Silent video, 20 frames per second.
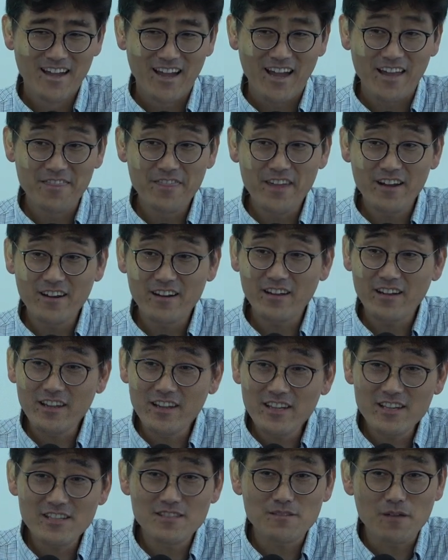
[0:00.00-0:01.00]
And there
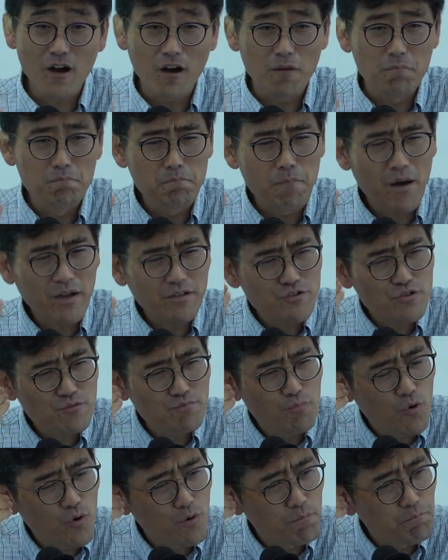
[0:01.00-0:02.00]
is a
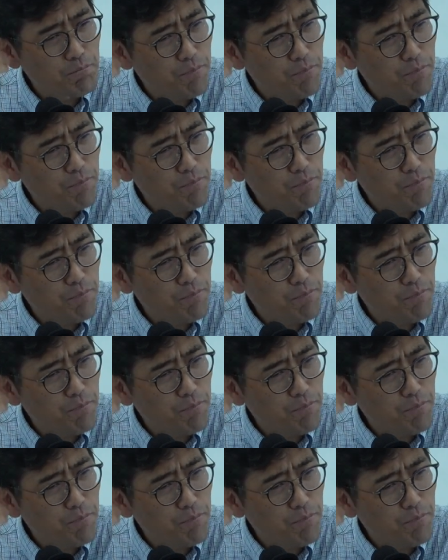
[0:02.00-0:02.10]
much more